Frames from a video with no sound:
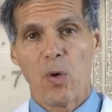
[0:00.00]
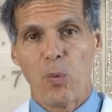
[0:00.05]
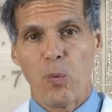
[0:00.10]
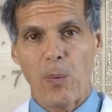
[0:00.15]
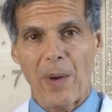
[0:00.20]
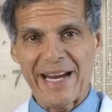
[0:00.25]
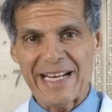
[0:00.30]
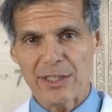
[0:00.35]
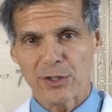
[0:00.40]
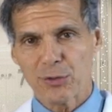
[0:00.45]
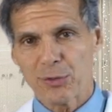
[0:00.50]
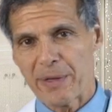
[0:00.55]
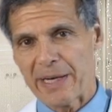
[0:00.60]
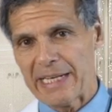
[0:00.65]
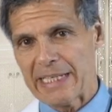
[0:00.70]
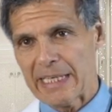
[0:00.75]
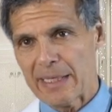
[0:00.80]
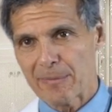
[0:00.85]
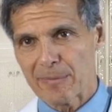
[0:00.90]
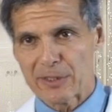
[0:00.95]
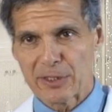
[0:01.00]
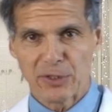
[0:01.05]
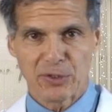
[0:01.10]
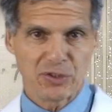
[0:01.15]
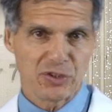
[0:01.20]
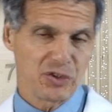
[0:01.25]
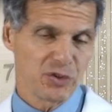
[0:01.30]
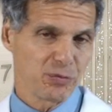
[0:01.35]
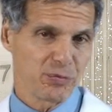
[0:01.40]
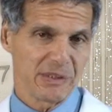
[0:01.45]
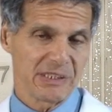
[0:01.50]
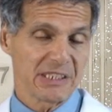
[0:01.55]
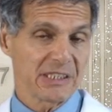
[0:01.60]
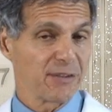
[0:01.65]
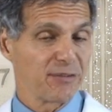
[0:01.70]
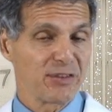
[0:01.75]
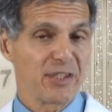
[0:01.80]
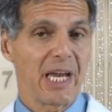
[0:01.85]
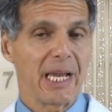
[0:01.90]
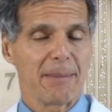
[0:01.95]
Weight training reduces
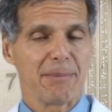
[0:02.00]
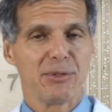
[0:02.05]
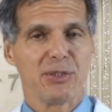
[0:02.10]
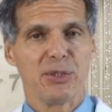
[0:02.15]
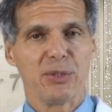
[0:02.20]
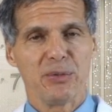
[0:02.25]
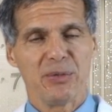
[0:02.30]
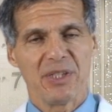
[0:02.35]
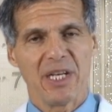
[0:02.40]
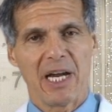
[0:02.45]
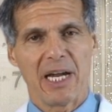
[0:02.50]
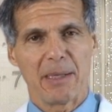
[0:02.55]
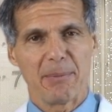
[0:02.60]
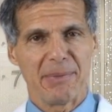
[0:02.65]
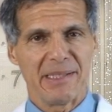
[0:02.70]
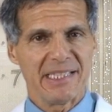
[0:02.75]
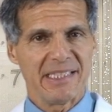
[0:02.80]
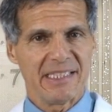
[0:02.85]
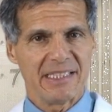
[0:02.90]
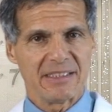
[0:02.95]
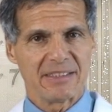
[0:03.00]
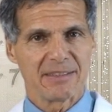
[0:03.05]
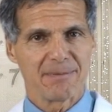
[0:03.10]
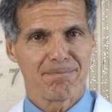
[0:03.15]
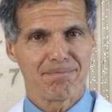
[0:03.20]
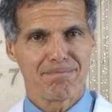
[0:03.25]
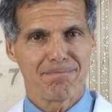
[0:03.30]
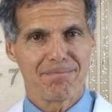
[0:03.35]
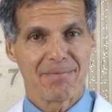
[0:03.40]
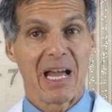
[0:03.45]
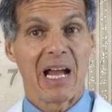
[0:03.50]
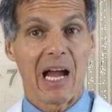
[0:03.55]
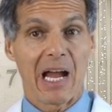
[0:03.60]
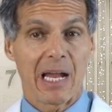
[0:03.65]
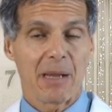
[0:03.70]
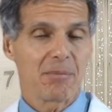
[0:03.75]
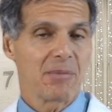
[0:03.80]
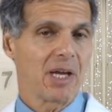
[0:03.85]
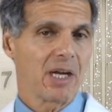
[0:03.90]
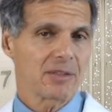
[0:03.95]
risk of type 2 diabetes.
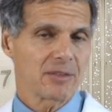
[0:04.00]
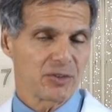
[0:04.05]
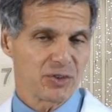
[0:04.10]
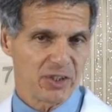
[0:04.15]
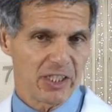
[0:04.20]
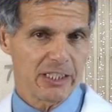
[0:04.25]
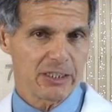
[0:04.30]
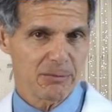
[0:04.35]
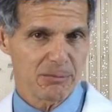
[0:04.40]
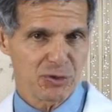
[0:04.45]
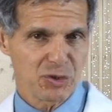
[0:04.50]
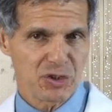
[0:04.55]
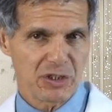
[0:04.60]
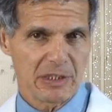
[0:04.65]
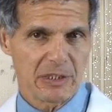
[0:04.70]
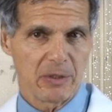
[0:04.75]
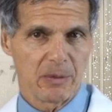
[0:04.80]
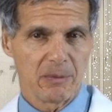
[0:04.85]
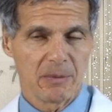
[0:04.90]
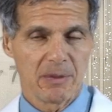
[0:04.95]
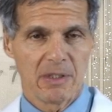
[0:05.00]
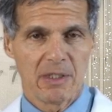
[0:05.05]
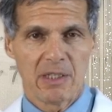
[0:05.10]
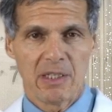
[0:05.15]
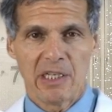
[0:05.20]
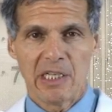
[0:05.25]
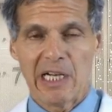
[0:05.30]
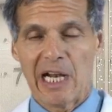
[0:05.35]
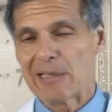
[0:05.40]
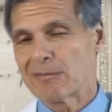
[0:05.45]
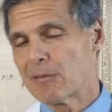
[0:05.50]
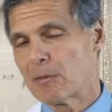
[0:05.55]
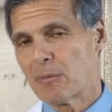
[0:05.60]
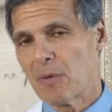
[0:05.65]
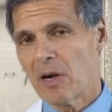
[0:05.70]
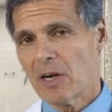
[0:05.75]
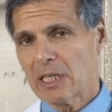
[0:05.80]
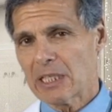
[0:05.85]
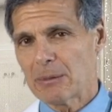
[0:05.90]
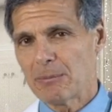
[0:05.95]
Hi, I'm Dr. James Meschino. A
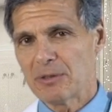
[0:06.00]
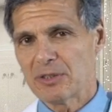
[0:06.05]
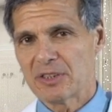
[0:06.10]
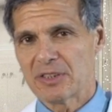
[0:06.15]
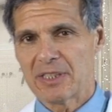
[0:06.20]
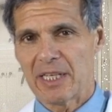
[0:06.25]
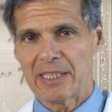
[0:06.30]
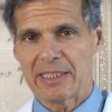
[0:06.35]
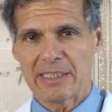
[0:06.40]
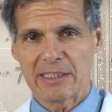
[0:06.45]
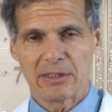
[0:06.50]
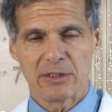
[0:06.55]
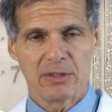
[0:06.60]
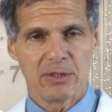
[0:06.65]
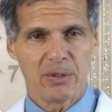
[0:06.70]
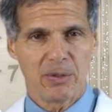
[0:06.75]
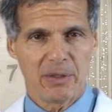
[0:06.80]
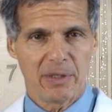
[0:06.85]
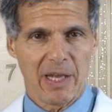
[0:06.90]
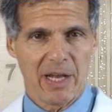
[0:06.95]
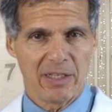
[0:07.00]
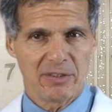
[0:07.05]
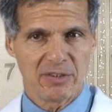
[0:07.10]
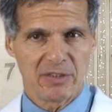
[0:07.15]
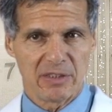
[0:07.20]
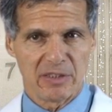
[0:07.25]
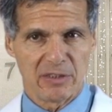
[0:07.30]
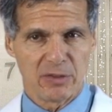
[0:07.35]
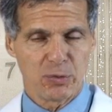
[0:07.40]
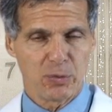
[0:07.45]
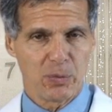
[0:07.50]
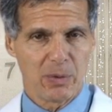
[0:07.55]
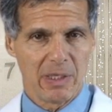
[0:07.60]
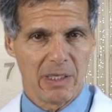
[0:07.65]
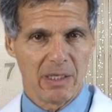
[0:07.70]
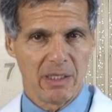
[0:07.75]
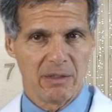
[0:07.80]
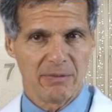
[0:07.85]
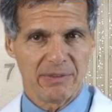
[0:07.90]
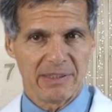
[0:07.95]
remarkable study in
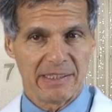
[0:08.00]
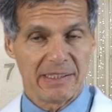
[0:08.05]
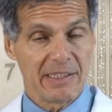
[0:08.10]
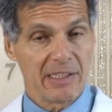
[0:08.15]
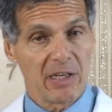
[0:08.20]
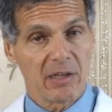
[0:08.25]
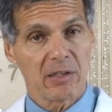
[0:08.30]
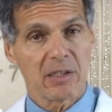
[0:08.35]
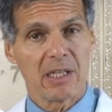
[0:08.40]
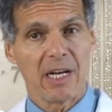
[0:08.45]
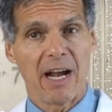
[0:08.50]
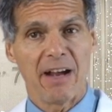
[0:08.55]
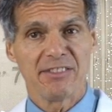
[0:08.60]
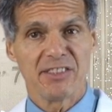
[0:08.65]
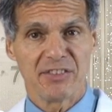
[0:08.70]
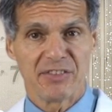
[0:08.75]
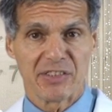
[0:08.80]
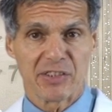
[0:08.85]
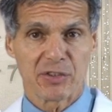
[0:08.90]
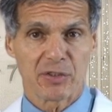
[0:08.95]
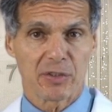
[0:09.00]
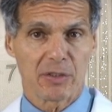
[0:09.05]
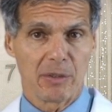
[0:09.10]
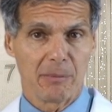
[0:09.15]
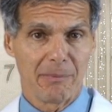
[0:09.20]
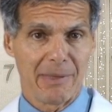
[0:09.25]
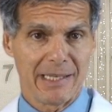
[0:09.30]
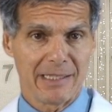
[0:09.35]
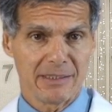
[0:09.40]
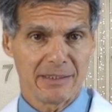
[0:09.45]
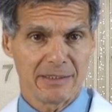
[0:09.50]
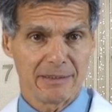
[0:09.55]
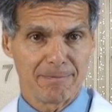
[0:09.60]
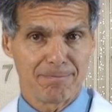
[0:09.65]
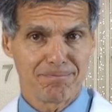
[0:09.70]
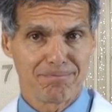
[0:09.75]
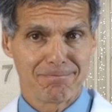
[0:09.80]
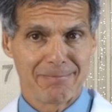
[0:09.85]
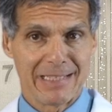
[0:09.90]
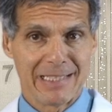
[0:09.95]
2012 in the Archives of Internal
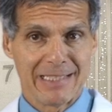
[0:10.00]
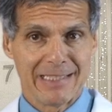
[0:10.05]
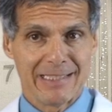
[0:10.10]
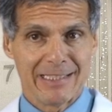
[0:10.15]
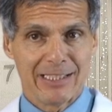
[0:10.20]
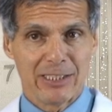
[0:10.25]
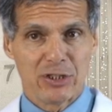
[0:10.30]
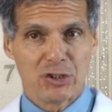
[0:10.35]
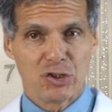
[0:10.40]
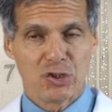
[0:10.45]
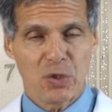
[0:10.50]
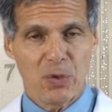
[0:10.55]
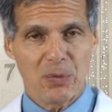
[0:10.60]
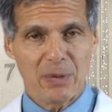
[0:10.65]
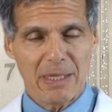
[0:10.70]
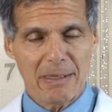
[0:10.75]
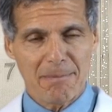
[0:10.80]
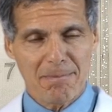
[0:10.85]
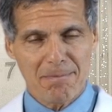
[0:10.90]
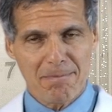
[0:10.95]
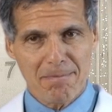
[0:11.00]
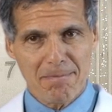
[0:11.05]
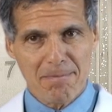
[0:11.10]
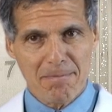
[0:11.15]
Medicine showed that